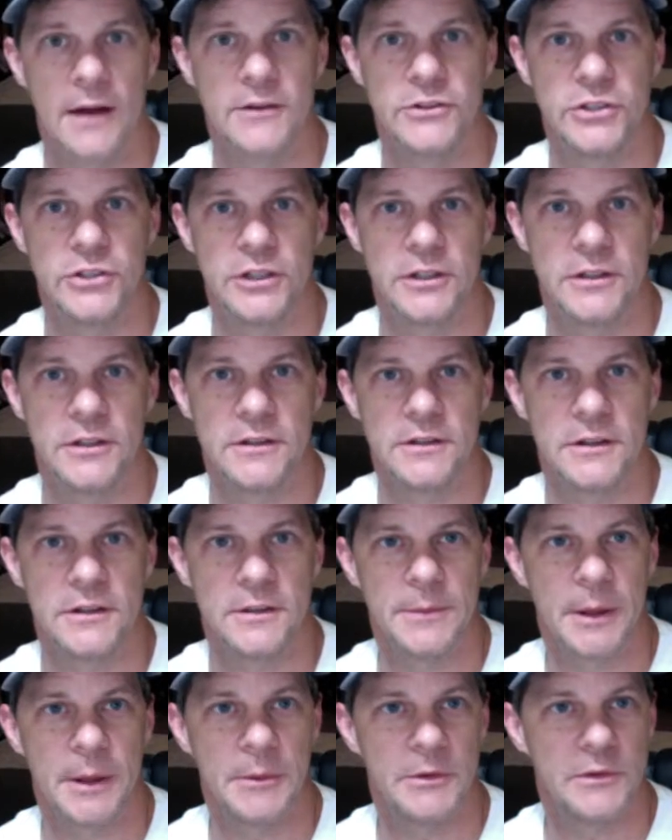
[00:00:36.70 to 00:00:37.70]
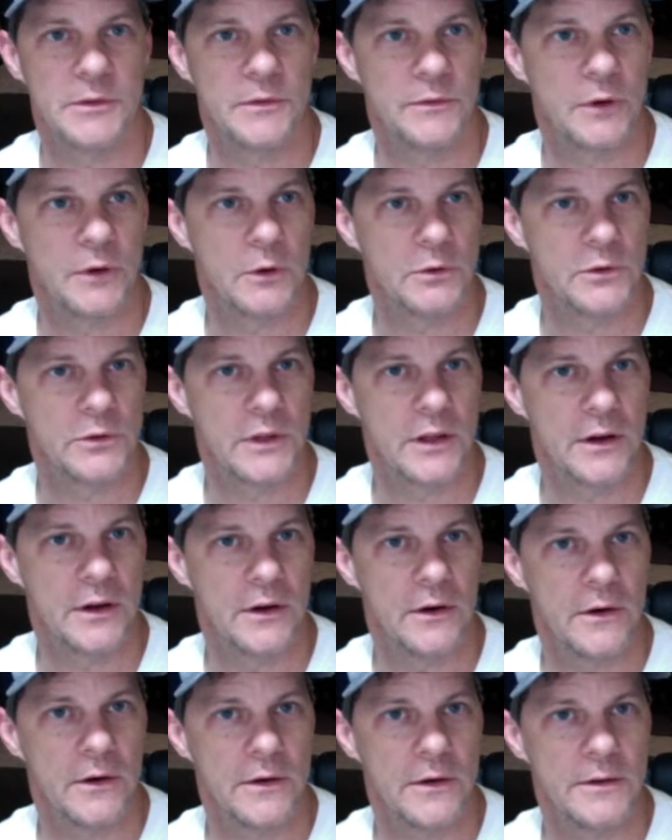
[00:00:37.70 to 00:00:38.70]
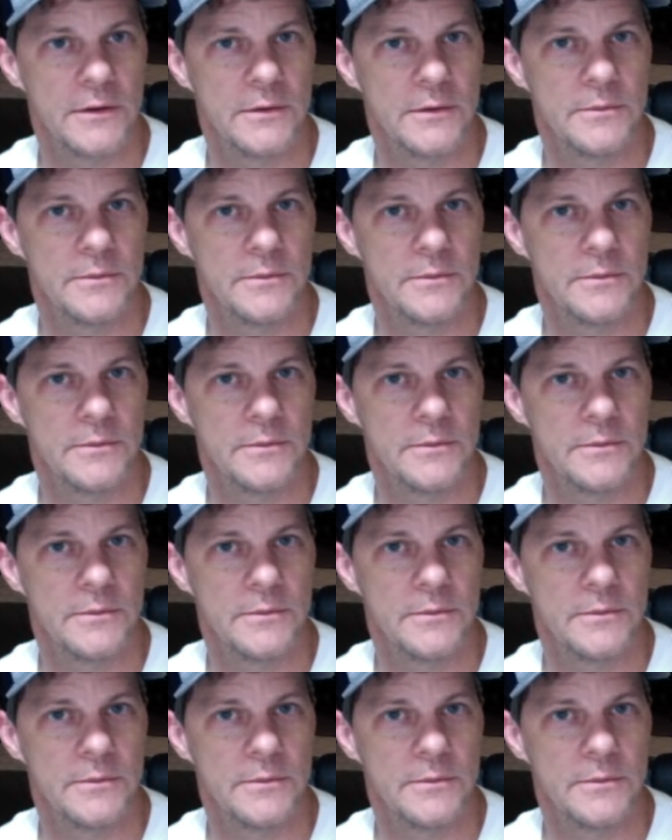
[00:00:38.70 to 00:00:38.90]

of chill until maybe some folks get on.